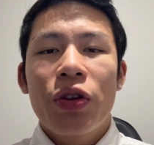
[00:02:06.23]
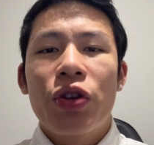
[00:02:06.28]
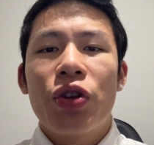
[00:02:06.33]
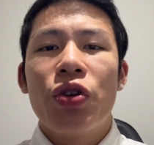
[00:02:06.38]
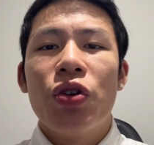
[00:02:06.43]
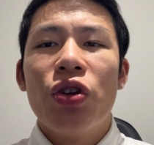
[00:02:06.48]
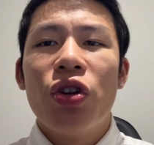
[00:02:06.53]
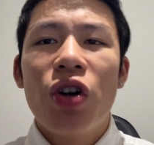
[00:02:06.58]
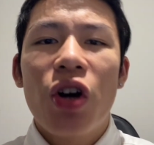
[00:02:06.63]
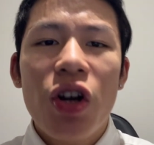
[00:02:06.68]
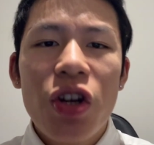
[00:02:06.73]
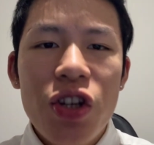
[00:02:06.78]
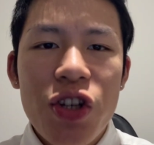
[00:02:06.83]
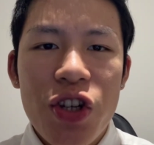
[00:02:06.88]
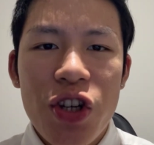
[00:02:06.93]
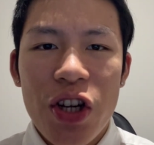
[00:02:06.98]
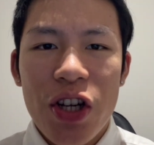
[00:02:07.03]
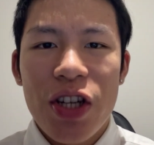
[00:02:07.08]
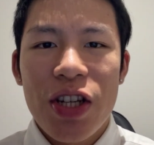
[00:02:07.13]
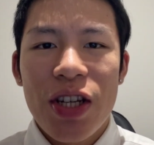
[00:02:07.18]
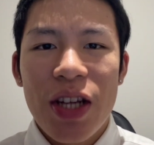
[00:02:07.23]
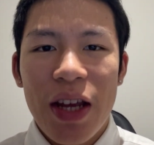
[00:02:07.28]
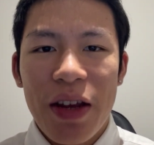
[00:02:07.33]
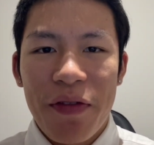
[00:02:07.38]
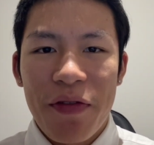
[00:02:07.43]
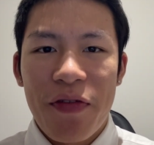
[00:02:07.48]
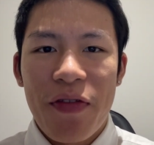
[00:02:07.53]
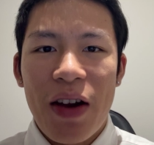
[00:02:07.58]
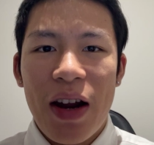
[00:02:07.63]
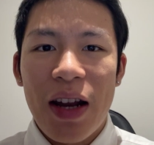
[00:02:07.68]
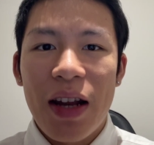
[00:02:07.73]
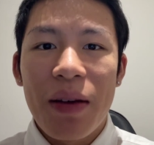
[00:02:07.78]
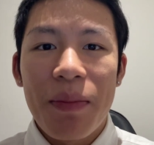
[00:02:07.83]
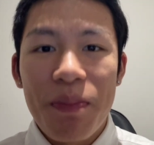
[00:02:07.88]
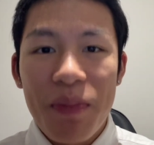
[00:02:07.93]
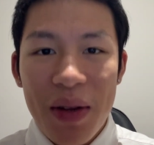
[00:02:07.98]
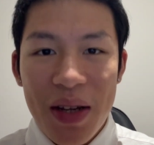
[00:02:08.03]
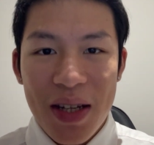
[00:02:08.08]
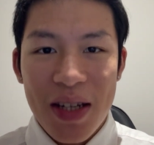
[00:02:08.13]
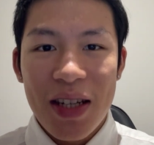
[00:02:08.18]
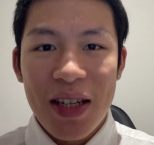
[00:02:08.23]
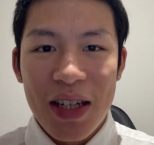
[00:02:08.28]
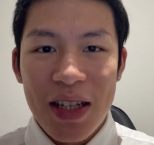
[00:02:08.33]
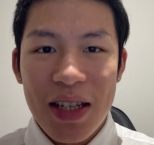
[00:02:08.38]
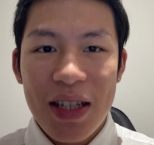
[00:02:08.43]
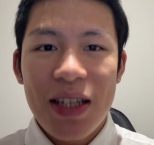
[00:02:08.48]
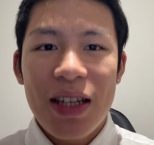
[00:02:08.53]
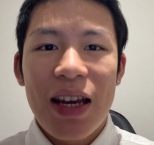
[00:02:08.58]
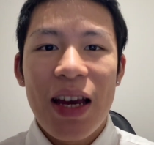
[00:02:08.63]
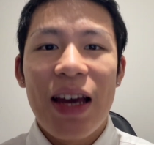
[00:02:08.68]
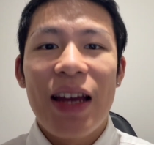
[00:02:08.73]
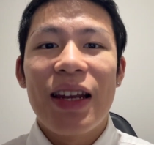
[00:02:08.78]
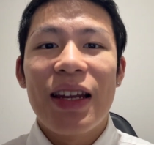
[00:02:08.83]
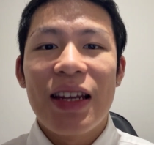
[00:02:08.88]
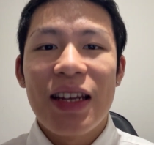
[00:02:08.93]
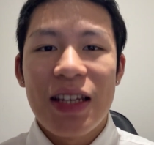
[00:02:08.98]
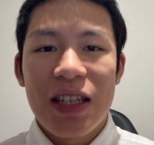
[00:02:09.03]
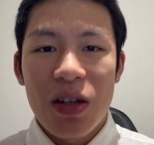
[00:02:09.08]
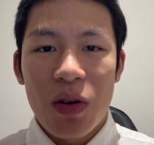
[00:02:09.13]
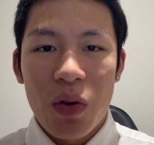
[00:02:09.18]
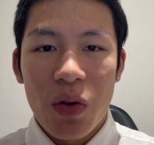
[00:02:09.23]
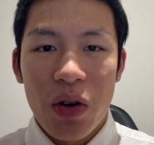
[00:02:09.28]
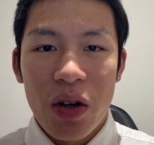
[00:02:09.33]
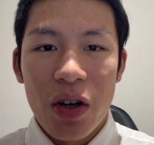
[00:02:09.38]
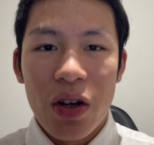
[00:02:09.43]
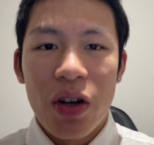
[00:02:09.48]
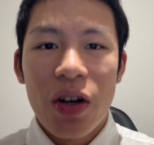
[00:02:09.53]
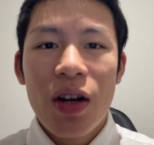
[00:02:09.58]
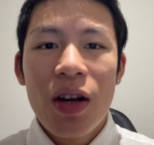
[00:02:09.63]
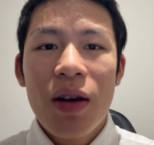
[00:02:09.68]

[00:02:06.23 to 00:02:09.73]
do not just affect a business and its owner,